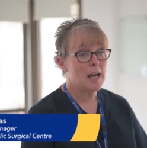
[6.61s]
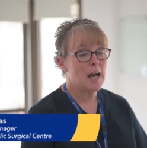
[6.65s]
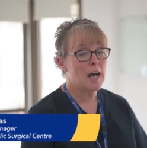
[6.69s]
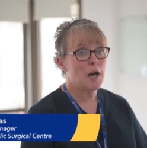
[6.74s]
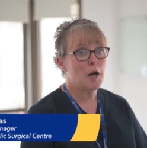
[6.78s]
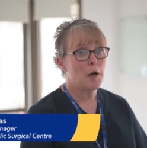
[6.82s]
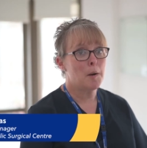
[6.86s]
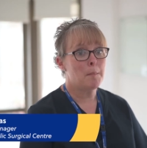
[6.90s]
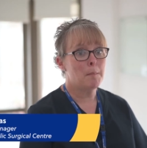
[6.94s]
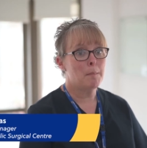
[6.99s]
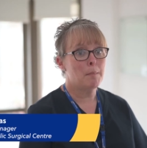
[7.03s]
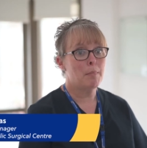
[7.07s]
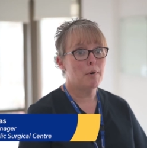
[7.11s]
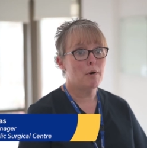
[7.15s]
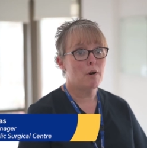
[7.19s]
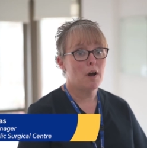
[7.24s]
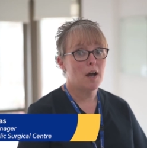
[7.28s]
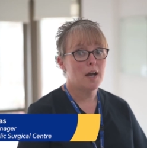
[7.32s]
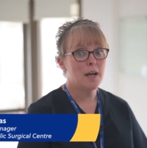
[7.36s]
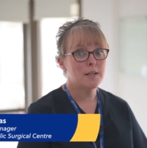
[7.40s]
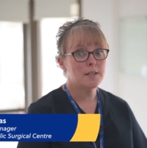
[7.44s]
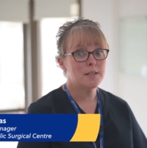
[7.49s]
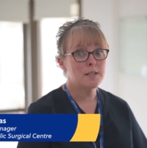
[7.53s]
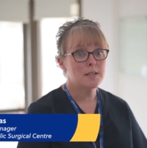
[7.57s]
Um,
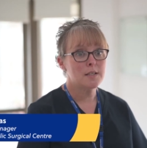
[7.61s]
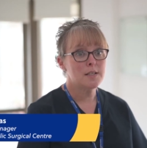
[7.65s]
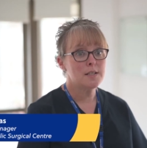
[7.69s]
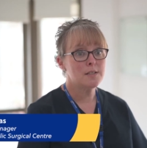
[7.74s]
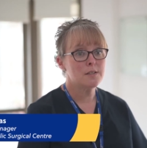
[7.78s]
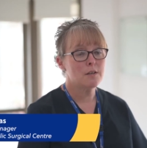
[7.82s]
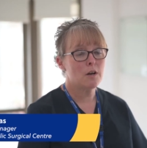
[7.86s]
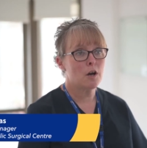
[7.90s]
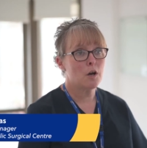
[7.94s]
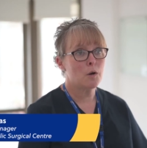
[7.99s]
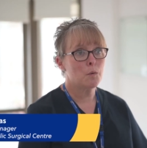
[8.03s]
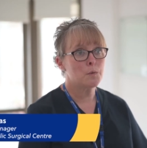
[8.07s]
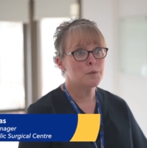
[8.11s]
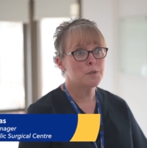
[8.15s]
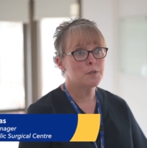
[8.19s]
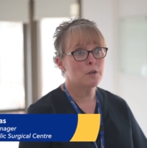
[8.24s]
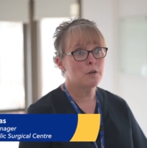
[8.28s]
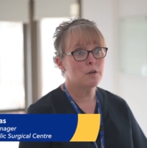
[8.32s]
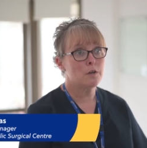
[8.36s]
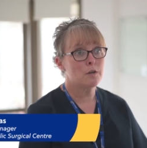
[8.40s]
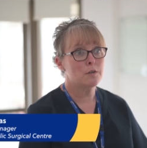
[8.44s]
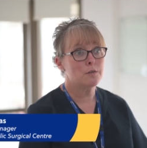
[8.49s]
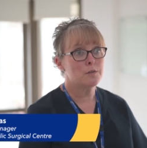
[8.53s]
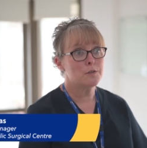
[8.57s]
prior to this, I was
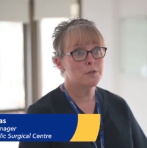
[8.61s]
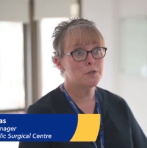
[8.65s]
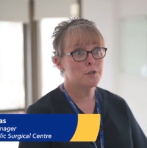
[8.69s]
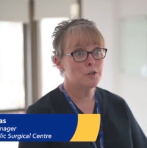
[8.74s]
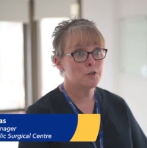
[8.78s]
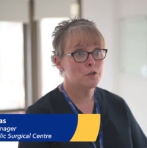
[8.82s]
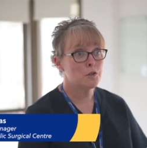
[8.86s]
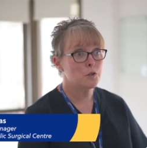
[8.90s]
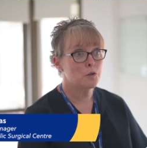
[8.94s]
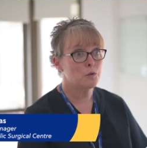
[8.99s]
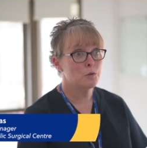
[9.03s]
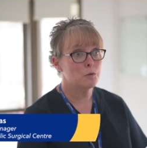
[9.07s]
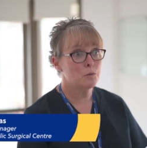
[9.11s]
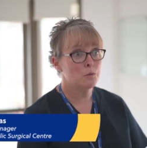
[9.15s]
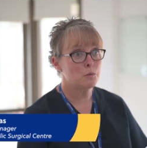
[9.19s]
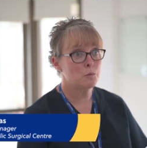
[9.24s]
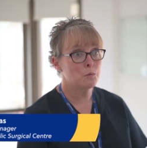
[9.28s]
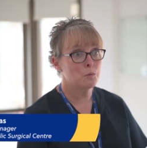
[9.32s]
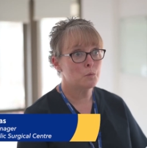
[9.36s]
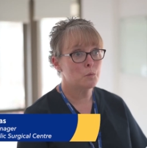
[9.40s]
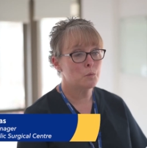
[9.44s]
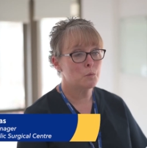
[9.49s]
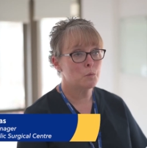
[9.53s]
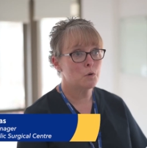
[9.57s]
on surgical
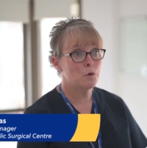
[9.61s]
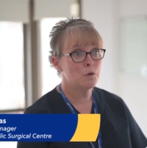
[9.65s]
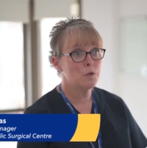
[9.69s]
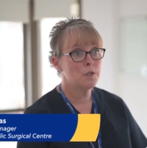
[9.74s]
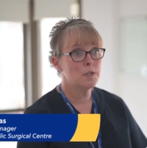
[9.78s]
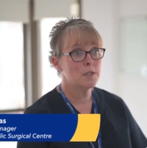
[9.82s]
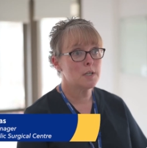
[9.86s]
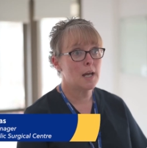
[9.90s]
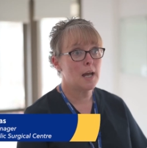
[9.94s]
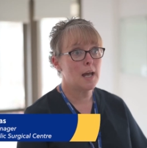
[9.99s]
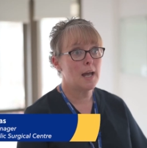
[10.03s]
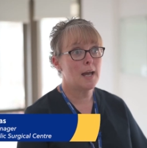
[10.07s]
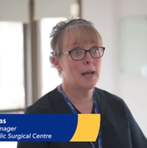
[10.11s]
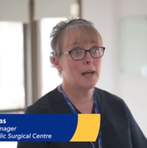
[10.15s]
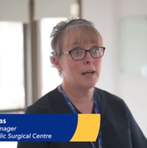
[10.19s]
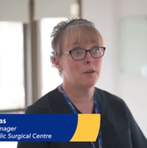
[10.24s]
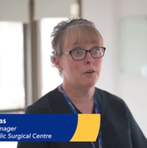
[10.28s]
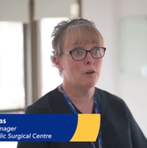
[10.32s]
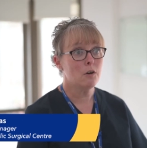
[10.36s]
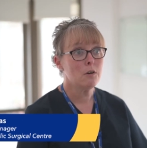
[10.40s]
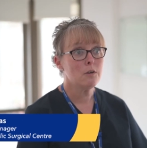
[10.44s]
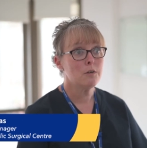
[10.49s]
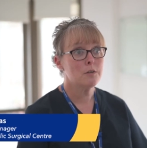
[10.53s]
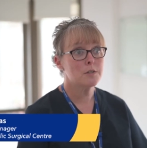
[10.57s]
ward at
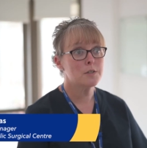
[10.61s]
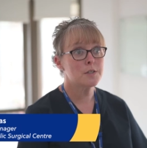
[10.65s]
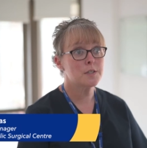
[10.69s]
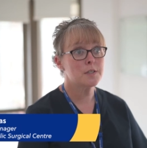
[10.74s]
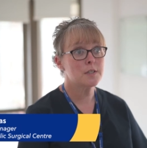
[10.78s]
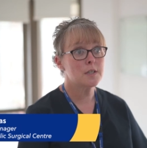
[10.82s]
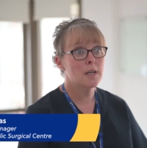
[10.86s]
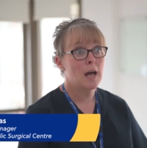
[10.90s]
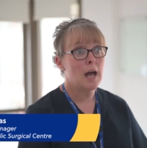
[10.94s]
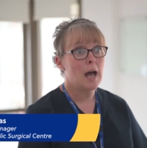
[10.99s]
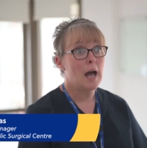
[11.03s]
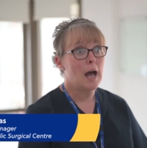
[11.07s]
Knox